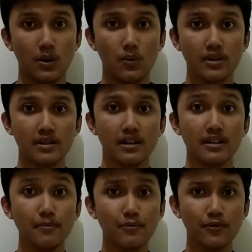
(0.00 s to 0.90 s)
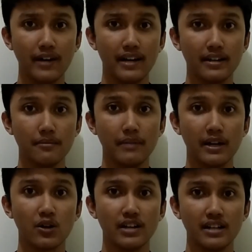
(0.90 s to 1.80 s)
with data provided by
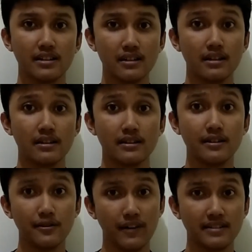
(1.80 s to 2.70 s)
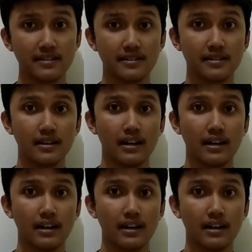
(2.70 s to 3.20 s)
connected devices.